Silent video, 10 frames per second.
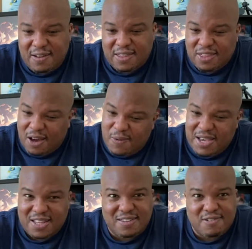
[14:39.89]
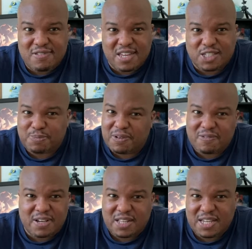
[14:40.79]
I thought we could do this, but
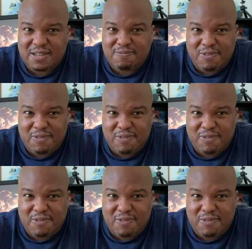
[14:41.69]
really